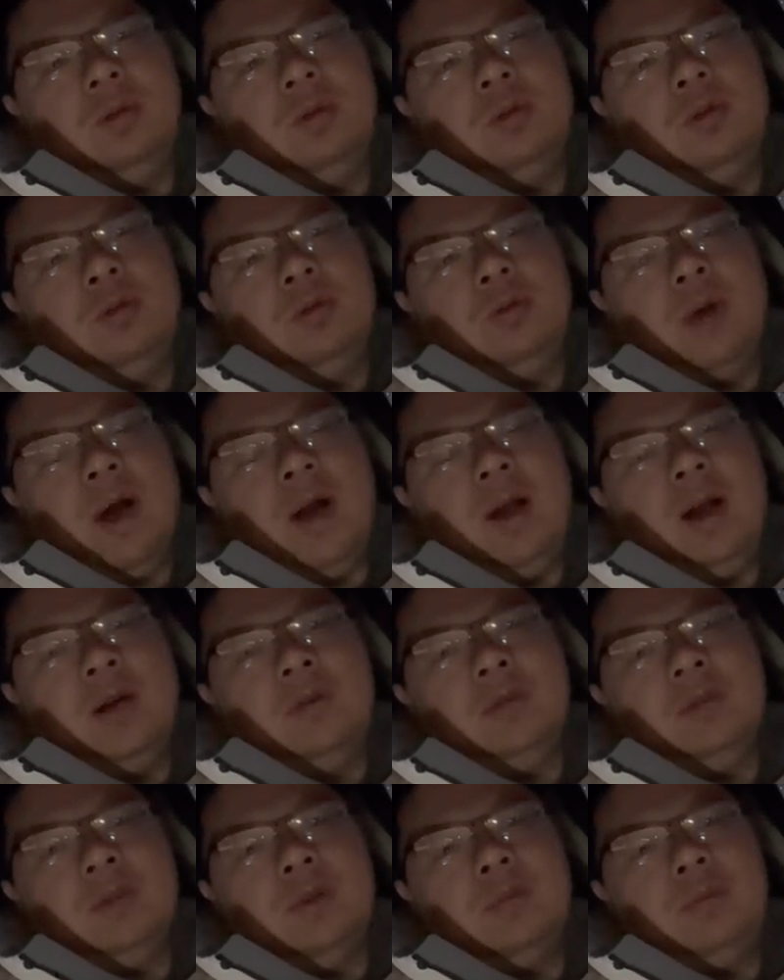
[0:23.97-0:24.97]
one
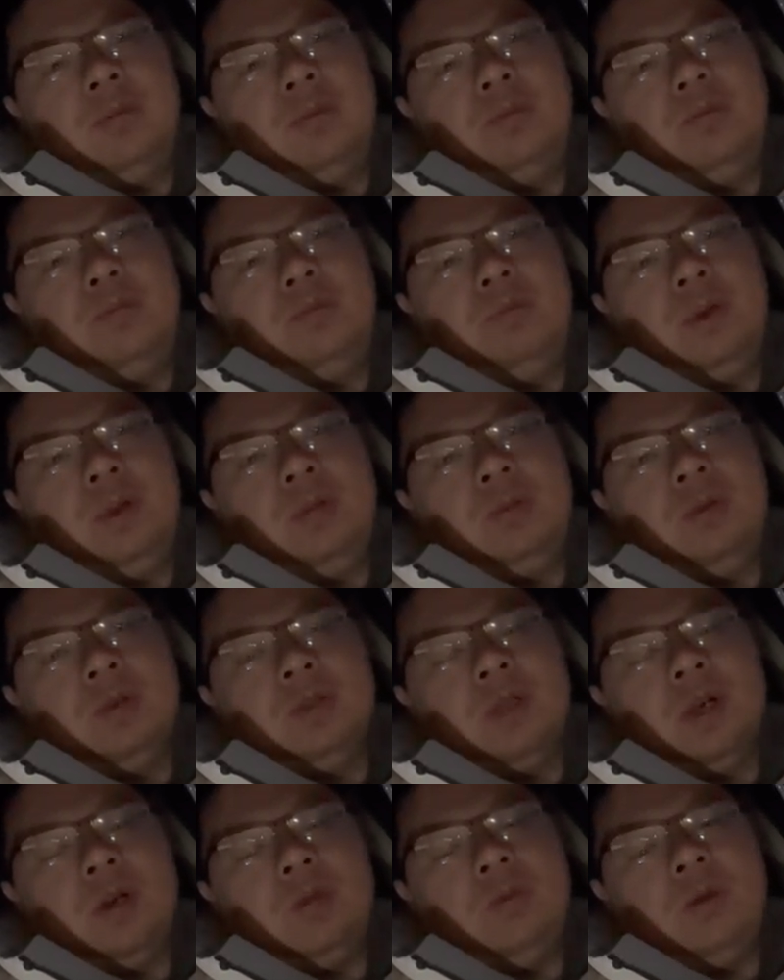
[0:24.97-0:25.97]
of the people
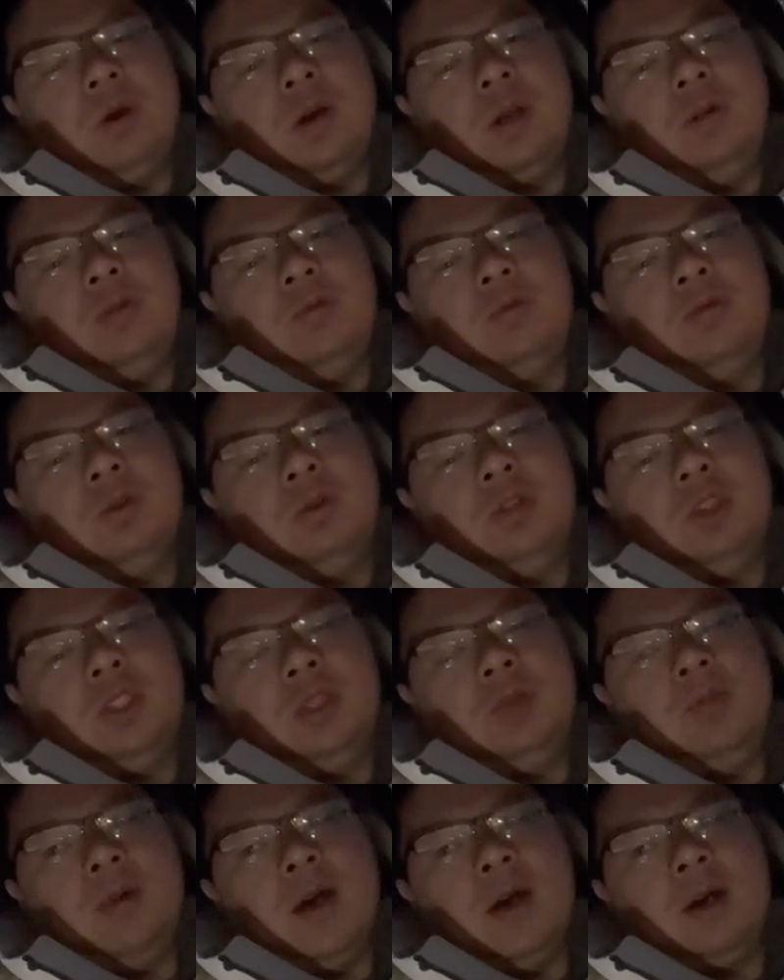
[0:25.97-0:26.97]
that are working for
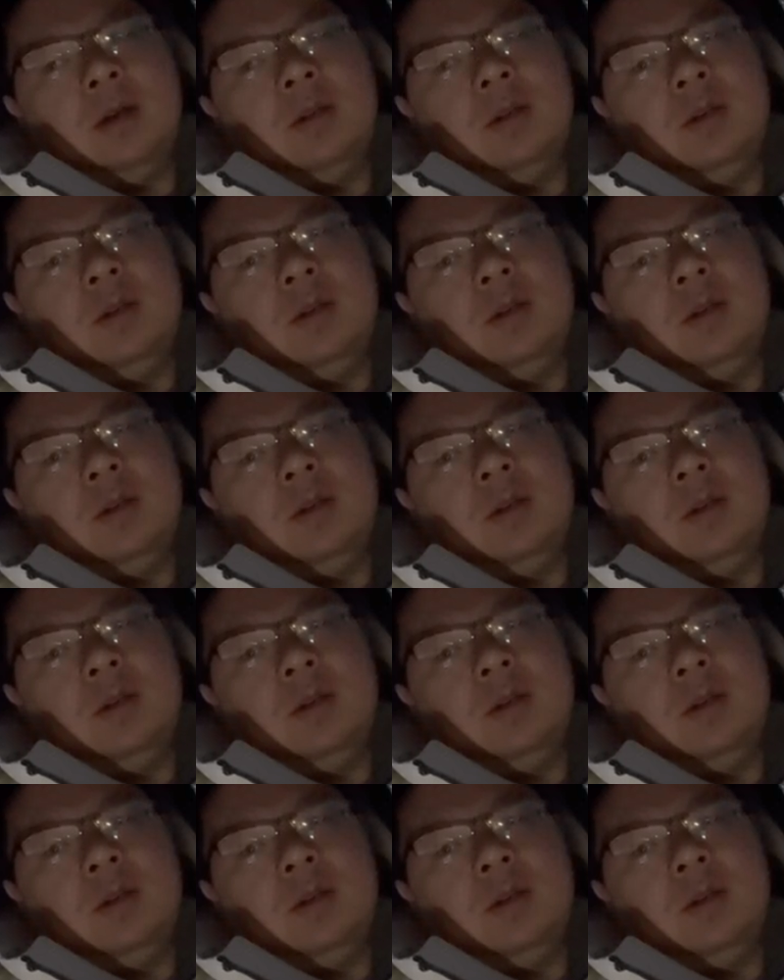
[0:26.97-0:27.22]
GMAG,